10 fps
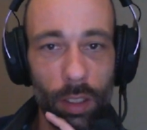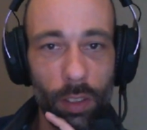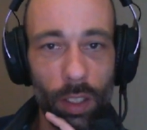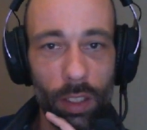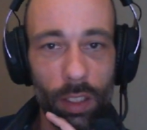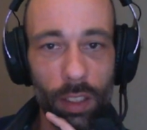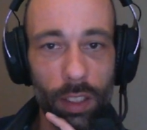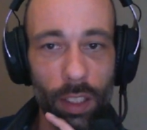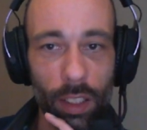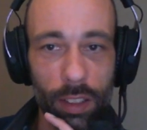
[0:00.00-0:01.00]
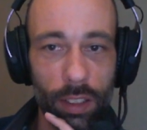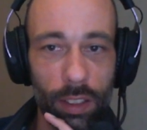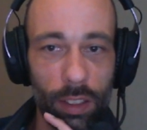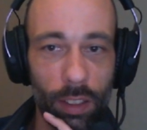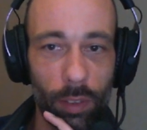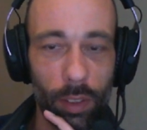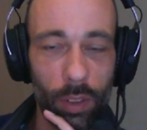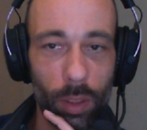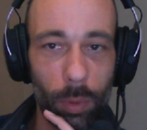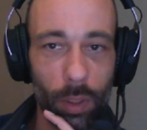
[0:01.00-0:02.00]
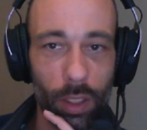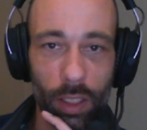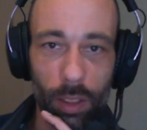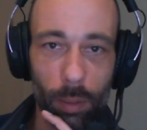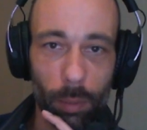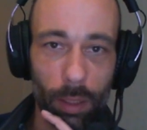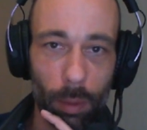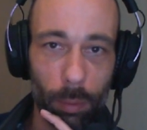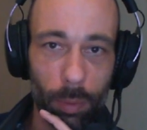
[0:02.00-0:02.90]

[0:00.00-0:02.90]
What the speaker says: creating the text and eventually put it in the mind map.